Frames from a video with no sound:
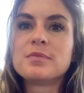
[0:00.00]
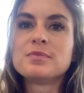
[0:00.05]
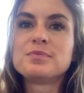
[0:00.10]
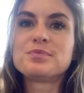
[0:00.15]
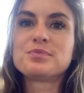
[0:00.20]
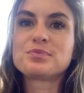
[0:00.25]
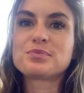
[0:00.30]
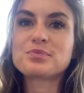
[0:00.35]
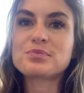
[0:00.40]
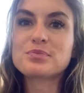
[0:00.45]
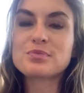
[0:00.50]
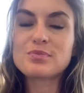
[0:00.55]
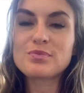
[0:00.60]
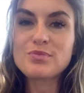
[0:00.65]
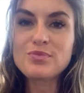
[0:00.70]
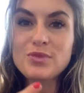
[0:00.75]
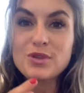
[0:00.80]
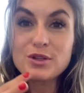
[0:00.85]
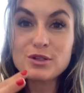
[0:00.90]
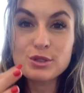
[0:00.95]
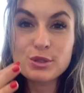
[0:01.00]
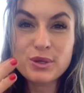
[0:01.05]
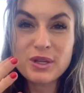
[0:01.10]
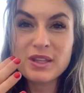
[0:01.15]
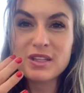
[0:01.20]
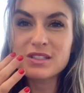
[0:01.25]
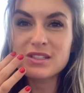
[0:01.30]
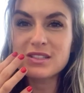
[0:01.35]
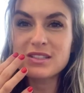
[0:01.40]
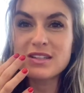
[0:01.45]
doing this
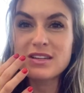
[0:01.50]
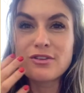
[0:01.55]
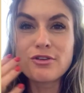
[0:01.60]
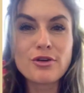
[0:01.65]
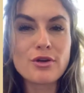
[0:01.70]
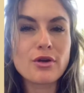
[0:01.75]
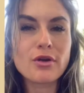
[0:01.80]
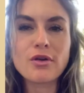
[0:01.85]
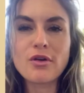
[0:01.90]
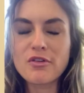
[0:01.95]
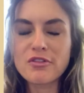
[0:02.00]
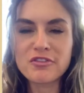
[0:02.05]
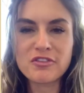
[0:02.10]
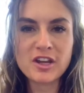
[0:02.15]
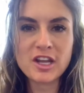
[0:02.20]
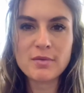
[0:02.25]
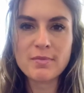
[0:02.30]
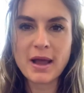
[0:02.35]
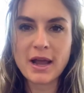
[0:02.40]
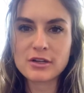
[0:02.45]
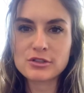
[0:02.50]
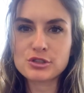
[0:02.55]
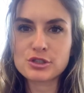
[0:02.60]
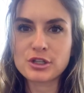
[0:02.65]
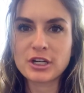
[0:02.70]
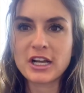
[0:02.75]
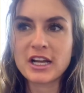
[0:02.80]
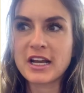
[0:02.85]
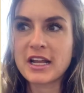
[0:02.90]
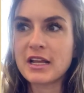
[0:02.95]
neurofeedback training,
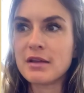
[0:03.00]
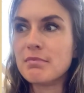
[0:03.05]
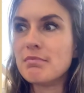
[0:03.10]
me